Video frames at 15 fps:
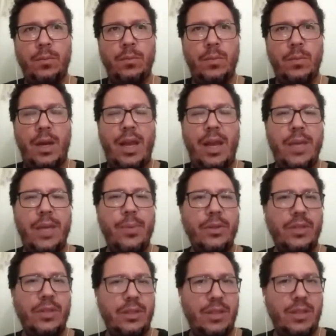labels
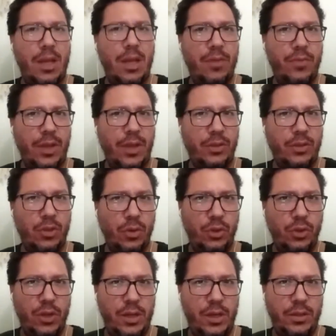itself as
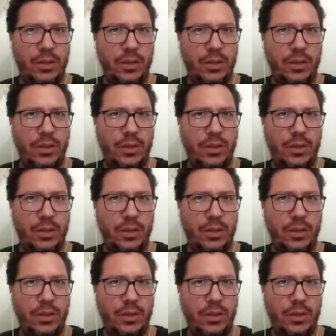socialist,